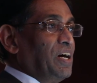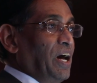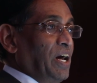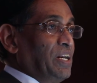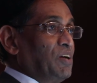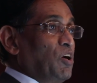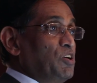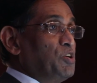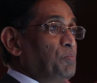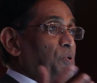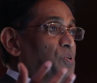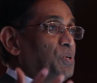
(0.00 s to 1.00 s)
and
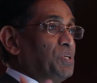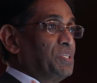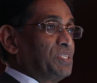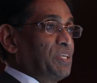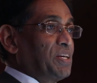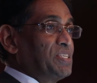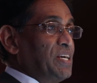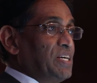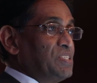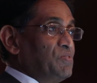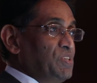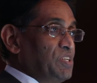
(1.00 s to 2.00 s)
contributed to the
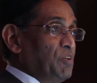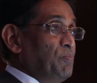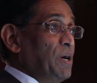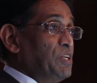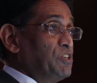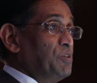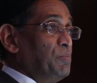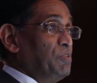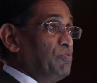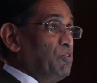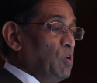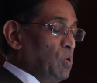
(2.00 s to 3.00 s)
success which I mentioned
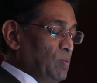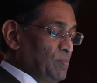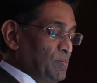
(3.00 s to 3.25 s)
before.